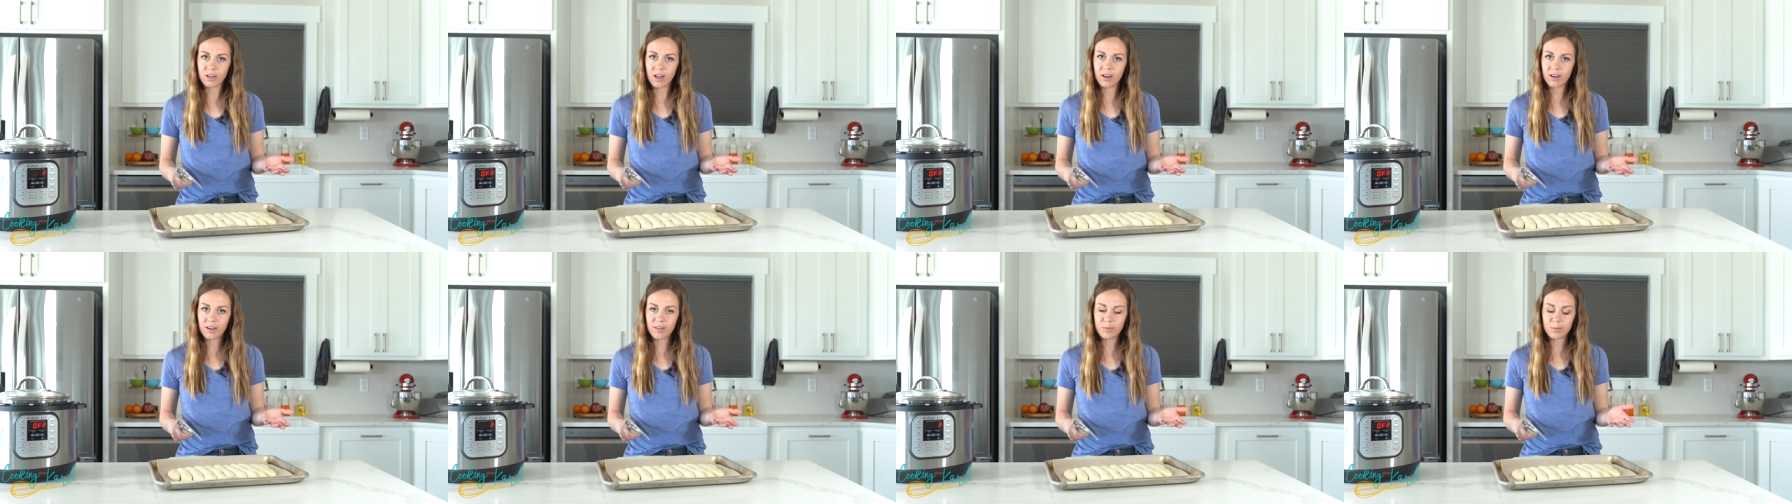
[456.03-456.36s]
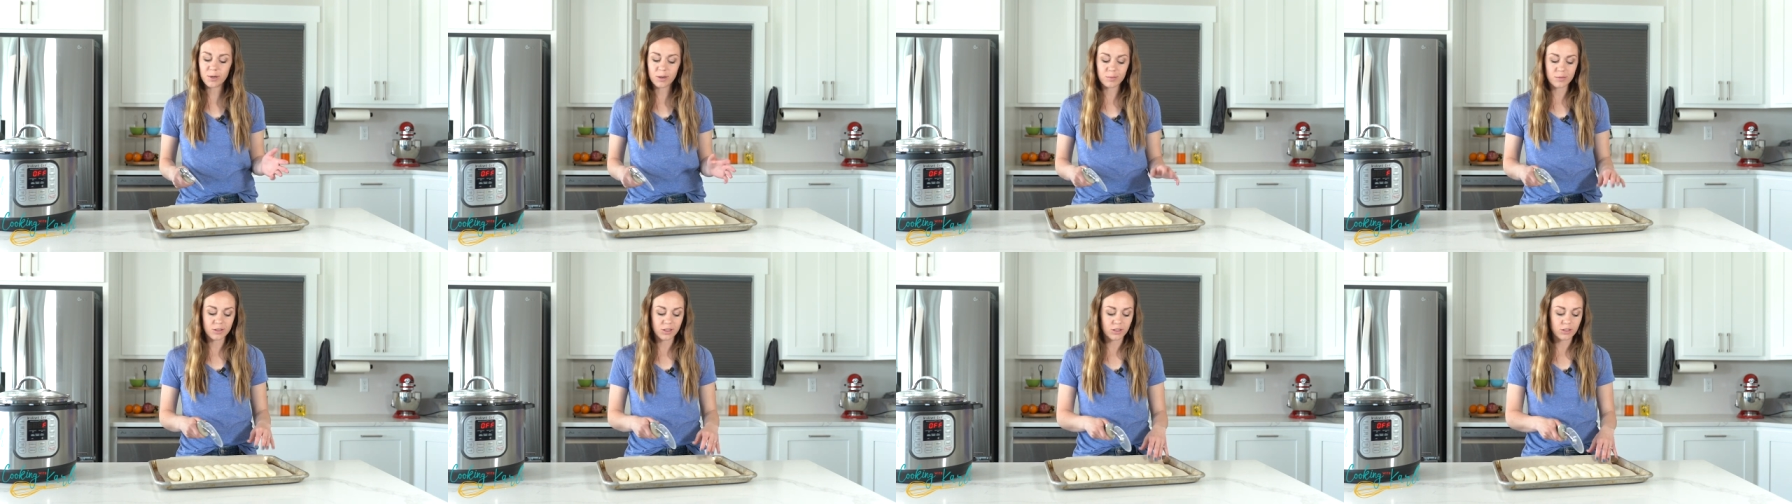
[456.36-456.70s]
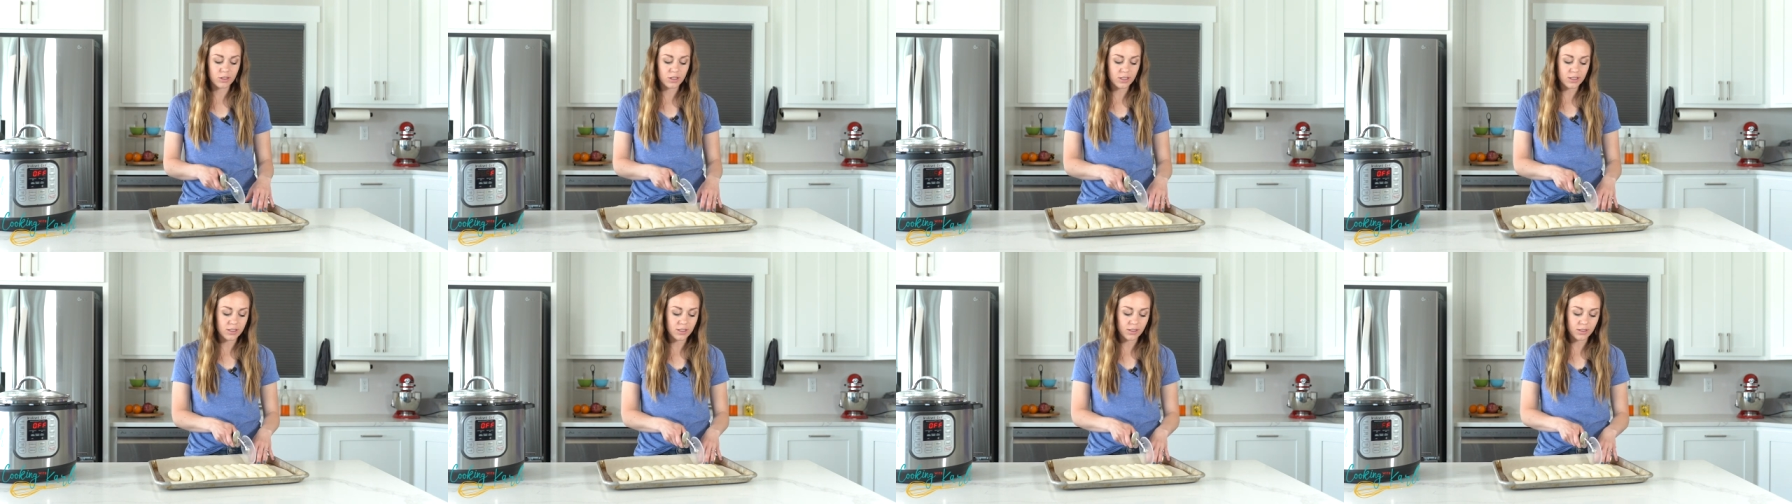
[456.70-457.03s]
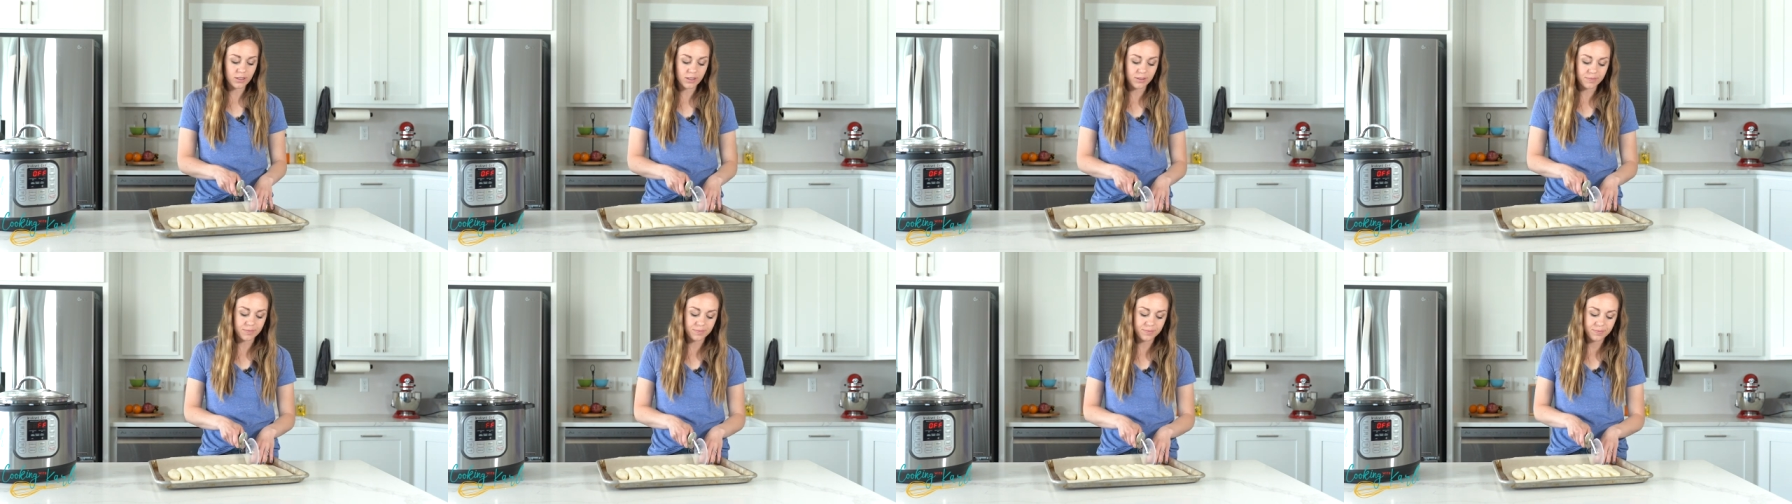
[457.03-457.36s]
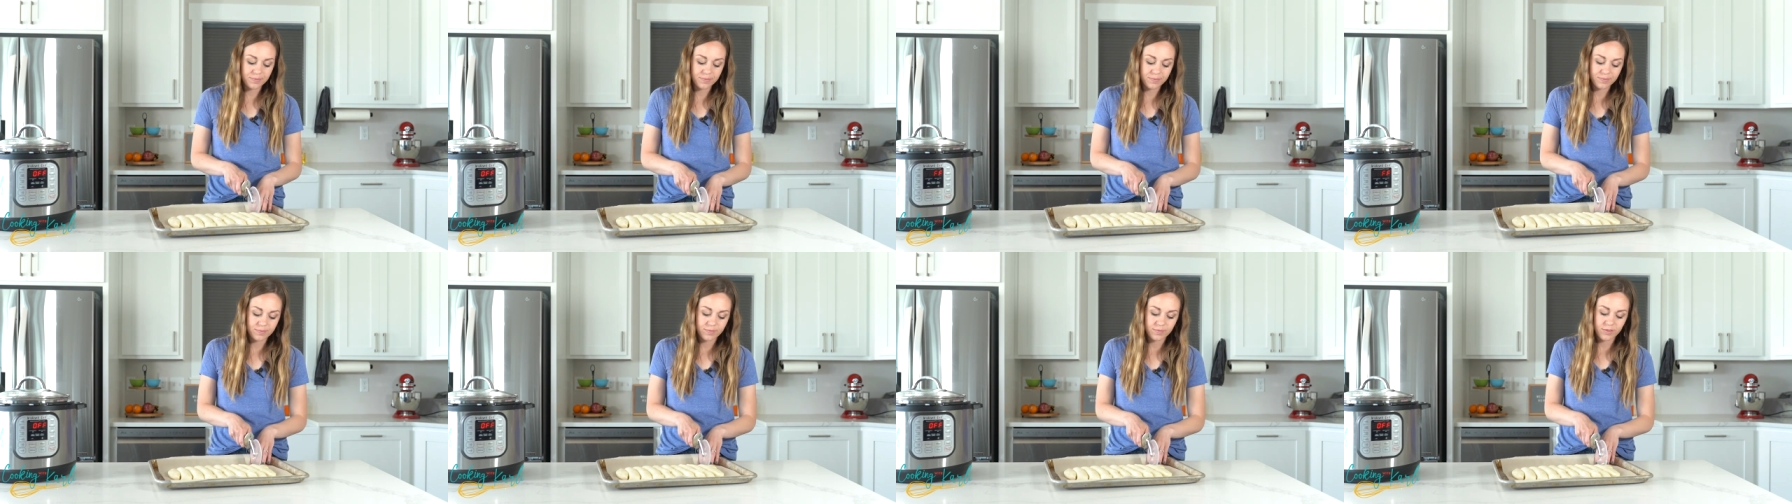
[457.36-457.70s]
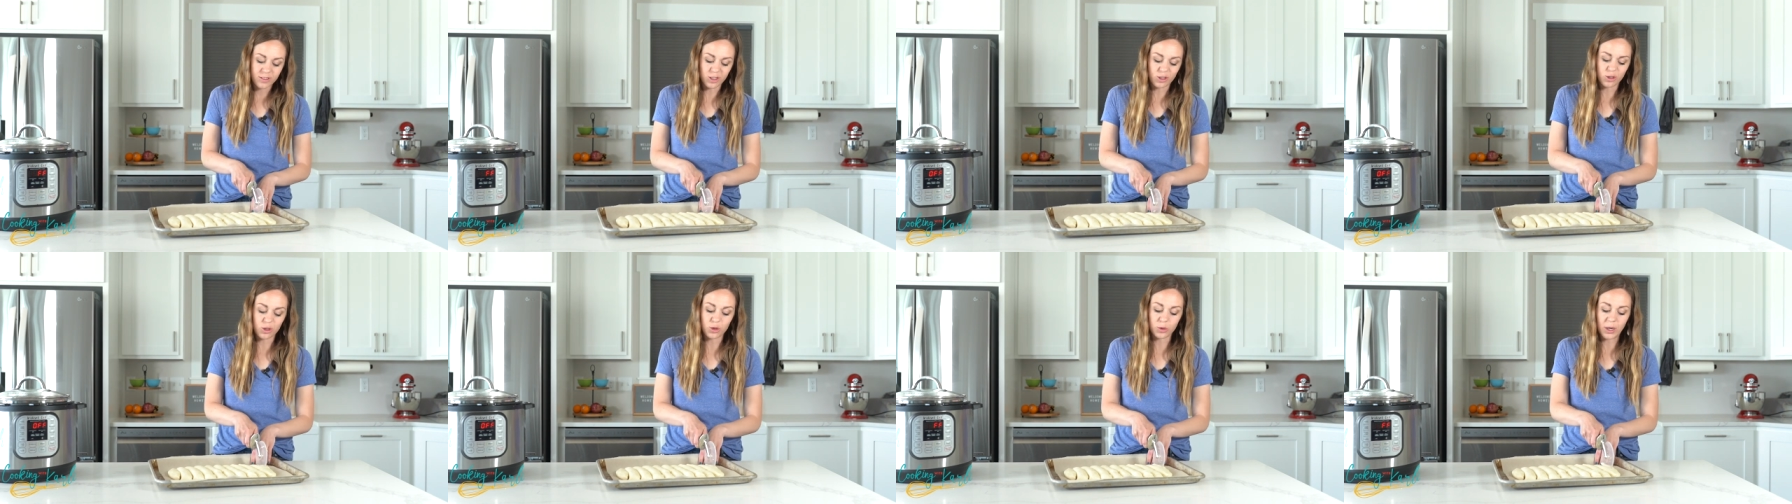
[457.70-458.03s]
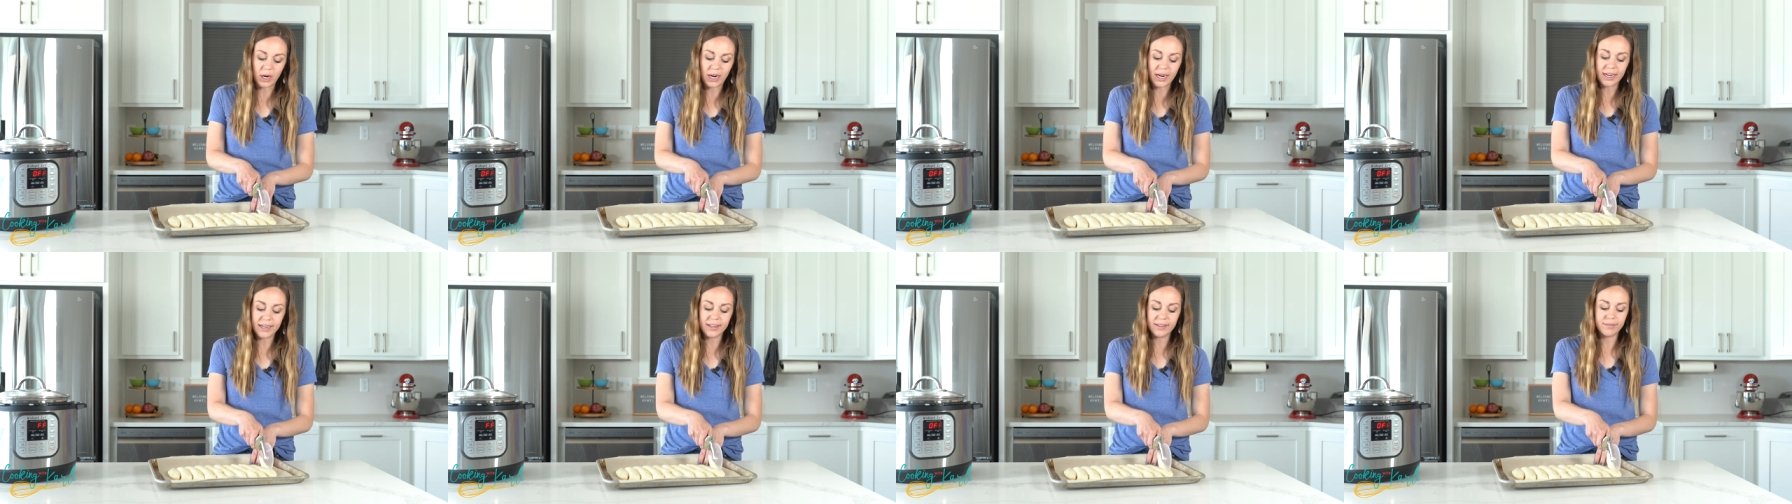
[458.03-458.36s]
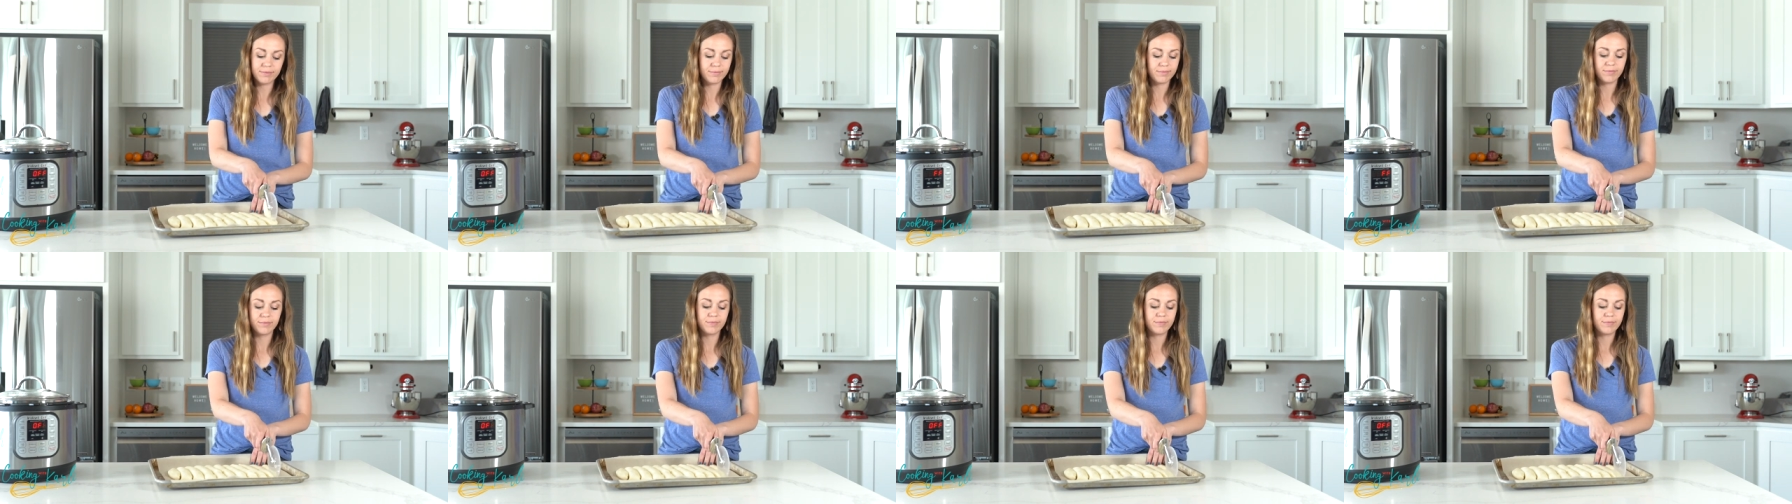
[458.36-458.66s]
not enough Parmesan cheese on there. They're dry.